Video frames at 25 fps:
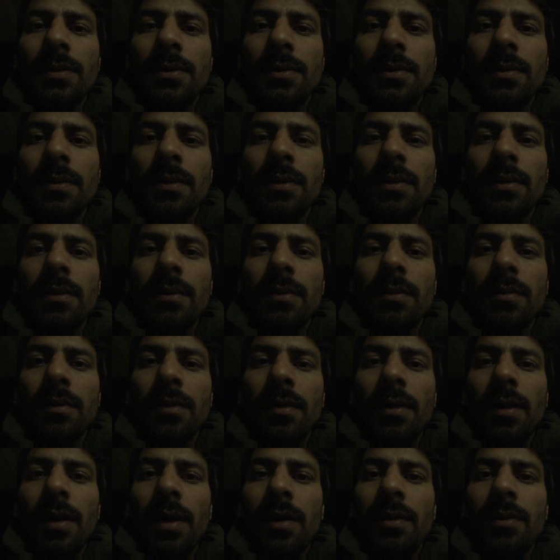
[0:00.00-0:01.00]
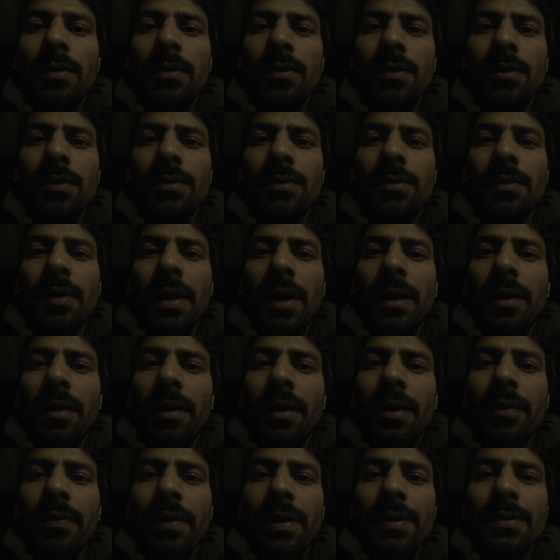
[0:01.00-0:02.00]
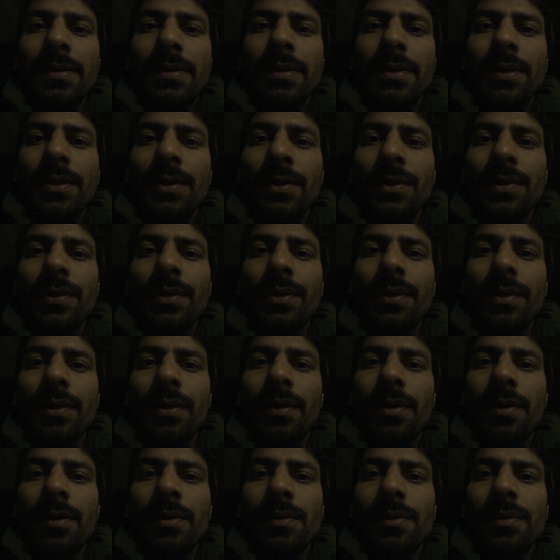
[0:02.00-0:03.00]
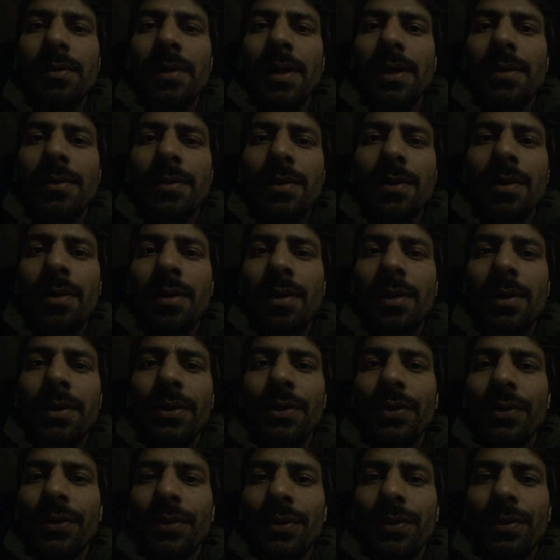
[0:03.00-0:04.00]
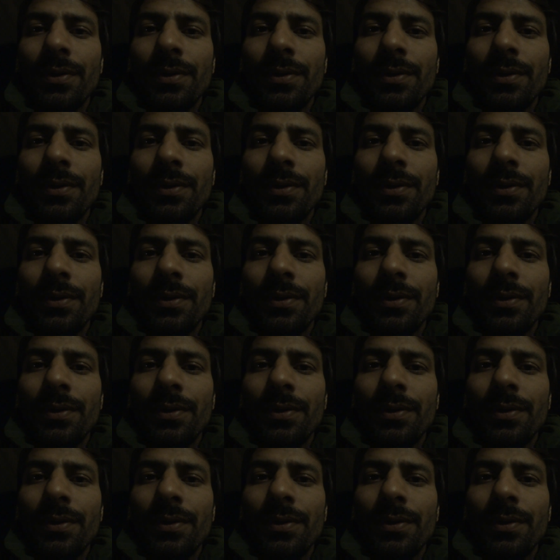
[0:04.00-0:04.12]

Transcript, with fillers: So I don't know, should I request you or should I scold you?